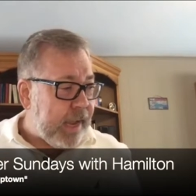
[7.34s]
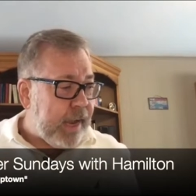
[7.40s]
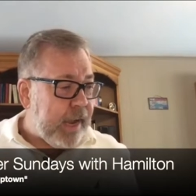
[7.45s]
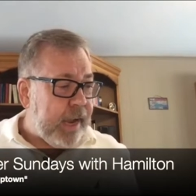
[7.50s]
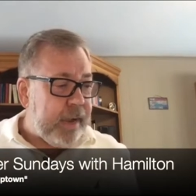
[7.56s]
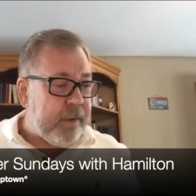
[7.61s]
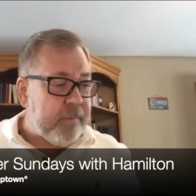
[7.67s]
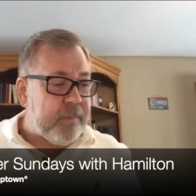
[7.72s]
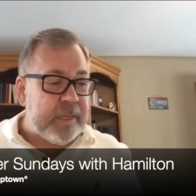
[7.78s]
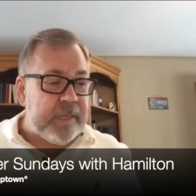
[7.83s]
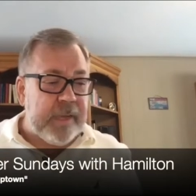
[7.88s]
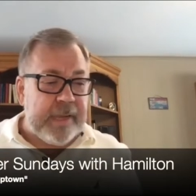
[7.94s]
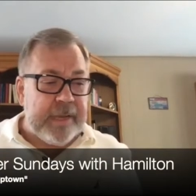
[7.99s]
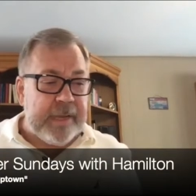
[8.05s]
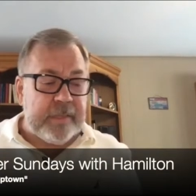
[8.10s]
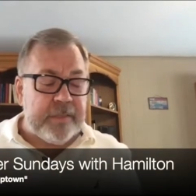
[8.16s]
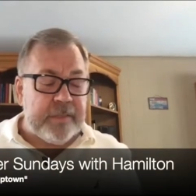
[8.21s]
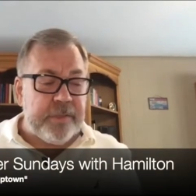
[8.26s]
I would
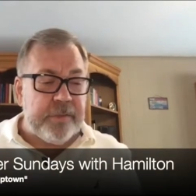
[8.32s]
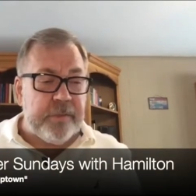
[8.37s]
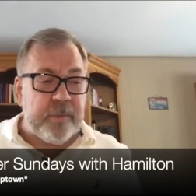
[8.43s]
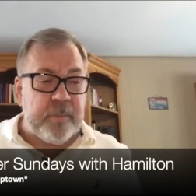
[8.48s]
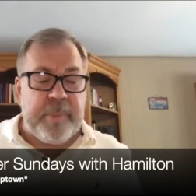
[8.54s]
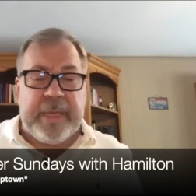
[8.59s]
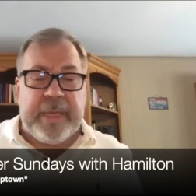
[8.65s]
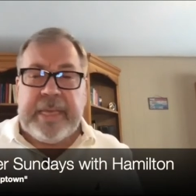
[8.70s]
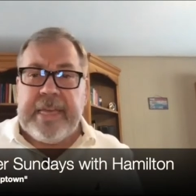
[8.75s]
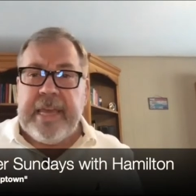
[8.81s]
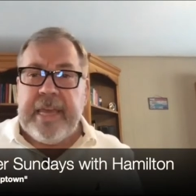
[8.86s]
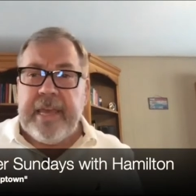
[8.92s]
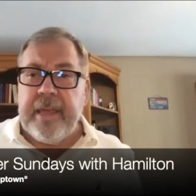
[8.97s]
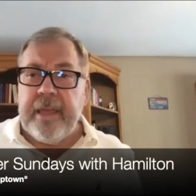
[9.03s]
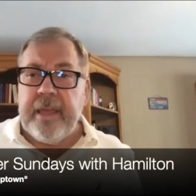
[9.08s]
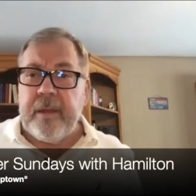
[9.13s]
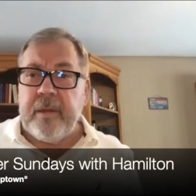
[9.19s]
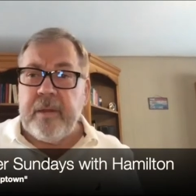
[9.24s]
like to
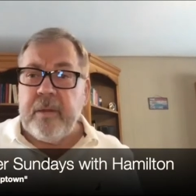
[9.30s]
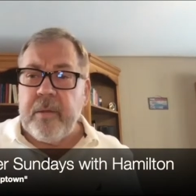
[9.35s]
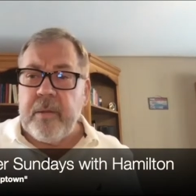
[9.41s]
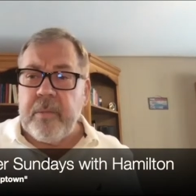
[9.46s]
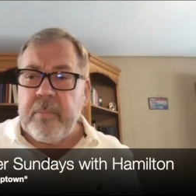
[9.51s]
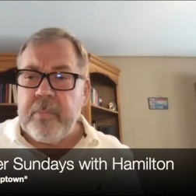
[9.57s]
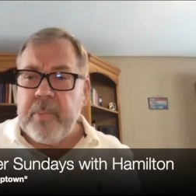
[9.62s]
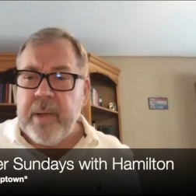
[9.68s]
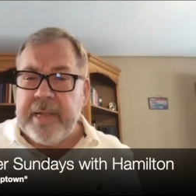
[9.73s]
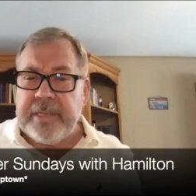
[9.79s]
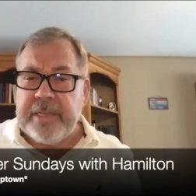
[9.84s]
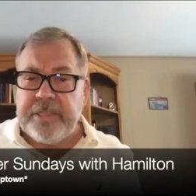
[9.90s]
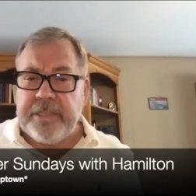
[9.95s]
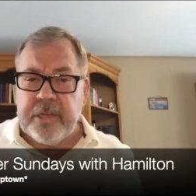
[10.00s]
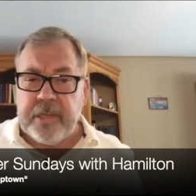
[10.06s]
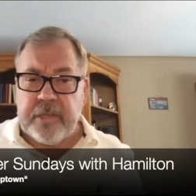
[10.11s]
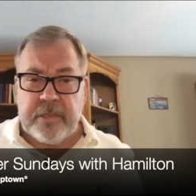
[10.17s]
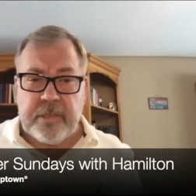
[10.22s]
begin by
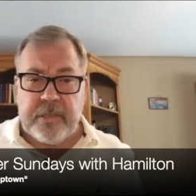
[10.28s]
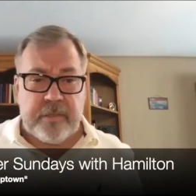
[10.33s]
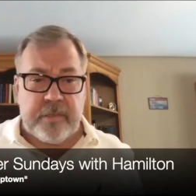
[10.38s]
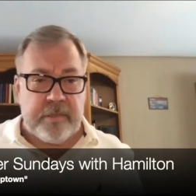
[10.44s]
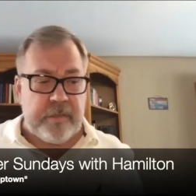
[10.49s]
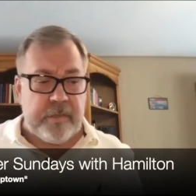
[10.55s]
just